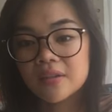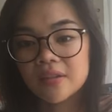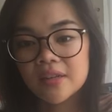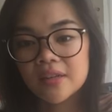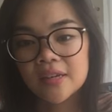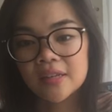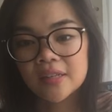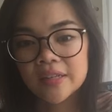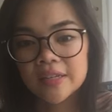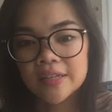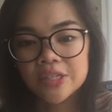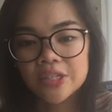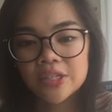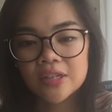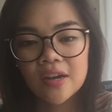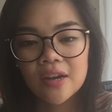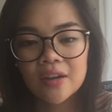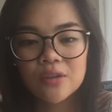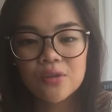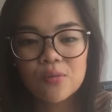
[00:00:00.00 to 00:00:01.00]
in English
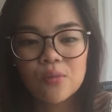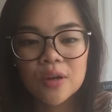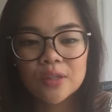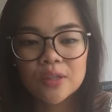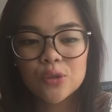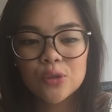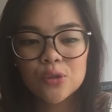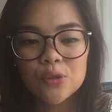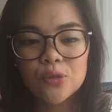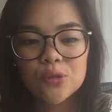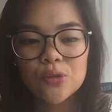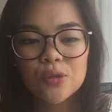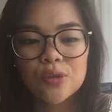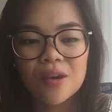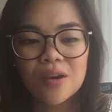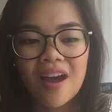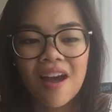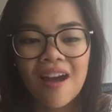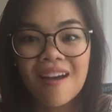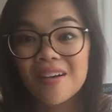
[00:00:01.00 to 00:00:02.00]
are the ones who
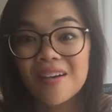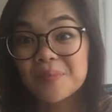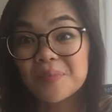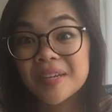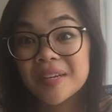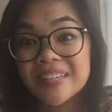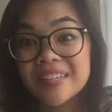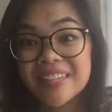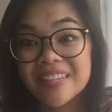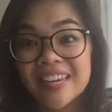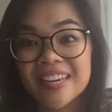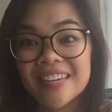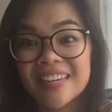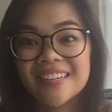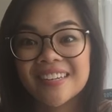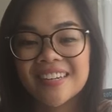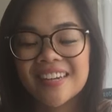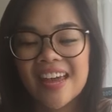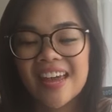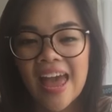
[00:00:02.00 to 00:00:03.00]
are
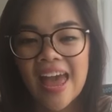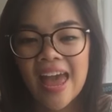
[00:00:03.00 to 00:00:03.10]
opinionated